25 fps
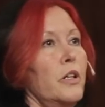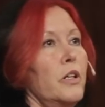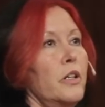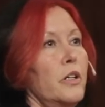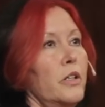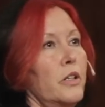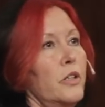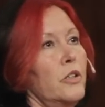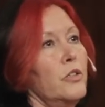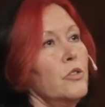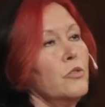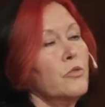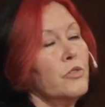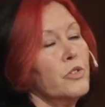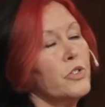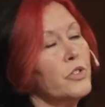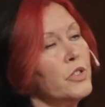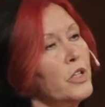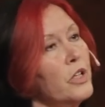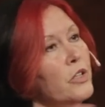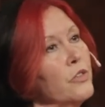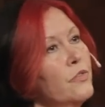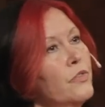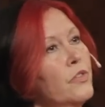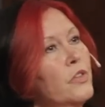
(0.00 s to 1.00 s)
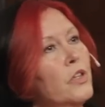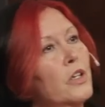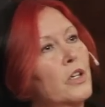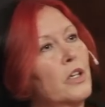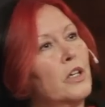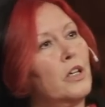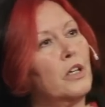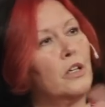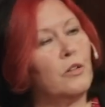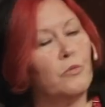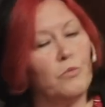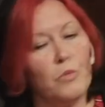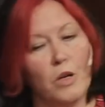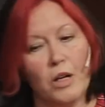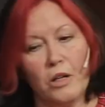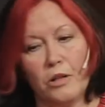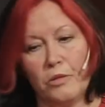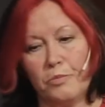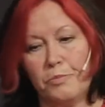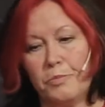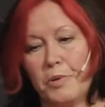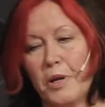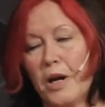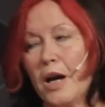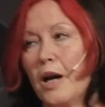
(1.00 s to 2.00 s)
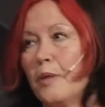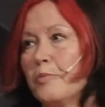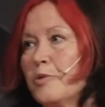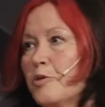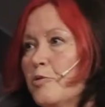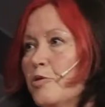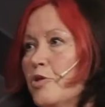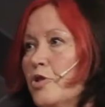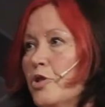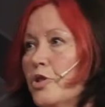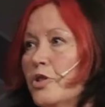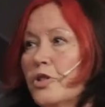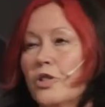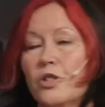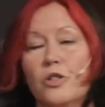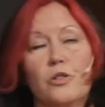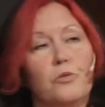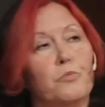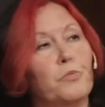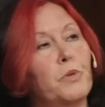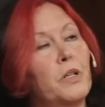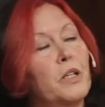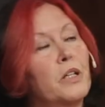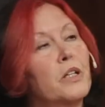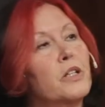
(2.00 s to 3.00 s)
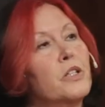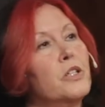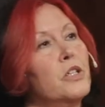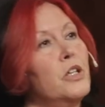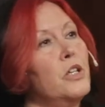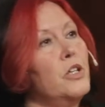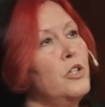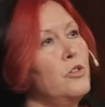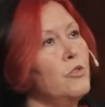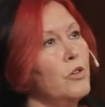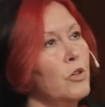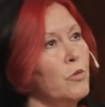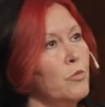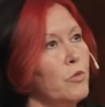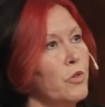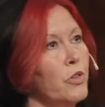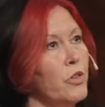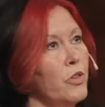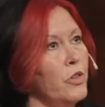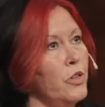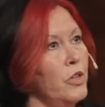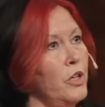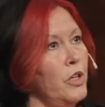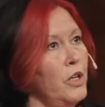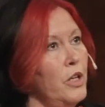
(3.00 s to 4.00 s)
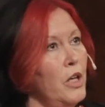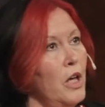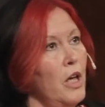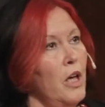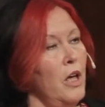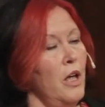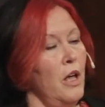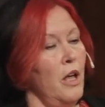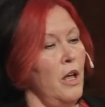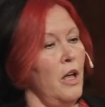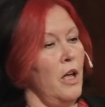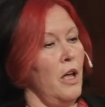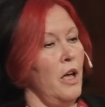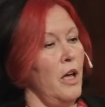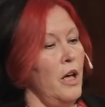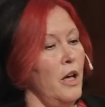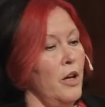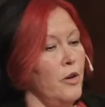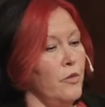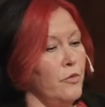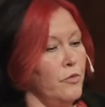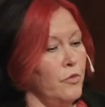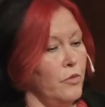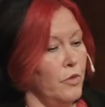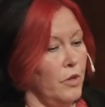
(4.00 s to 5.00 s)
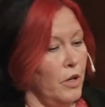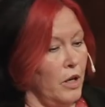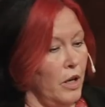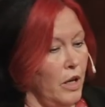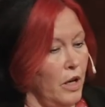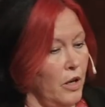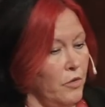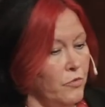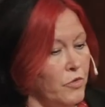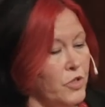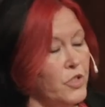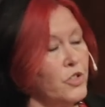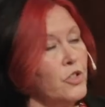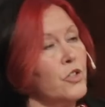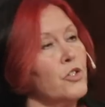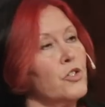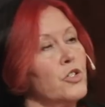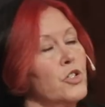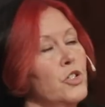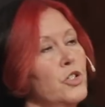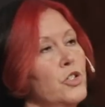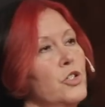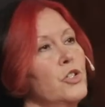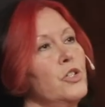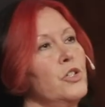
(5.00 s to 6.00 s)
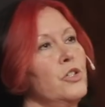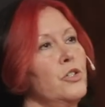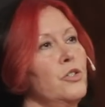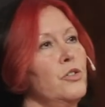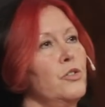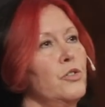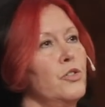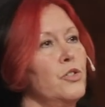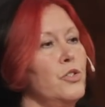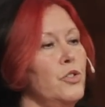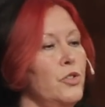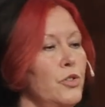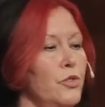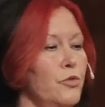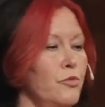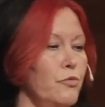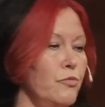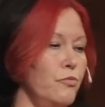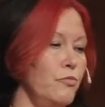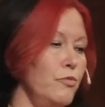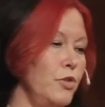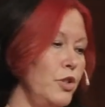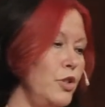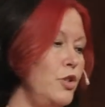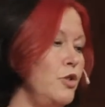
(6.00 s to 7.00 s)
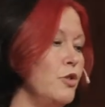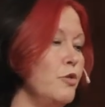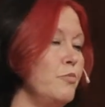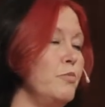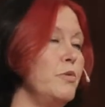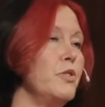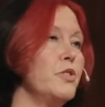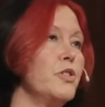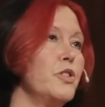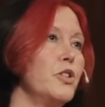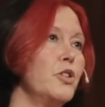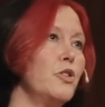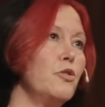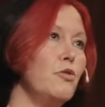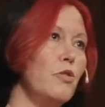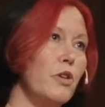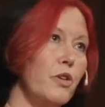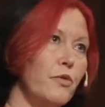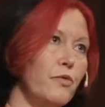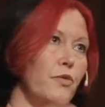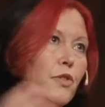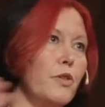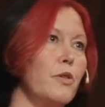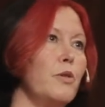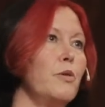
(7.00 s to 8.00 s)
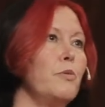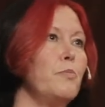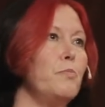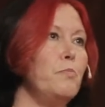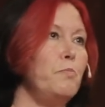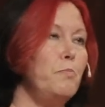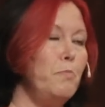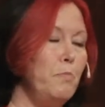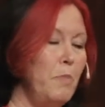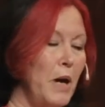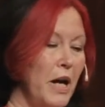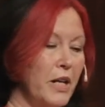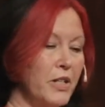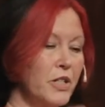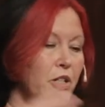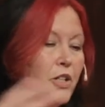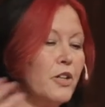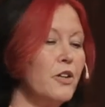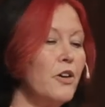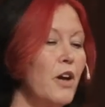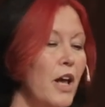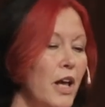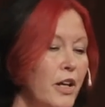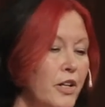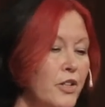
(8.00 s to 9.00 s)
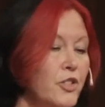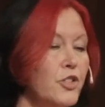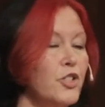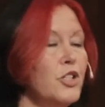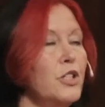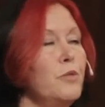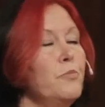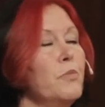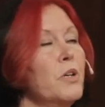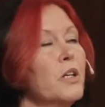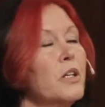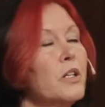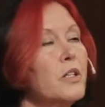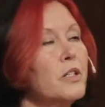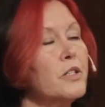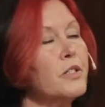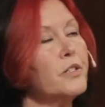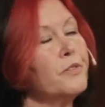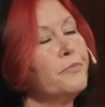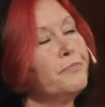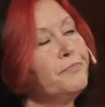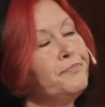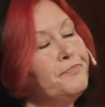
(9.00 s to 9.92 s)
you know, instead of thinking, well, perhaps we should still be continuing with the research into renewables and going for the better energy mix.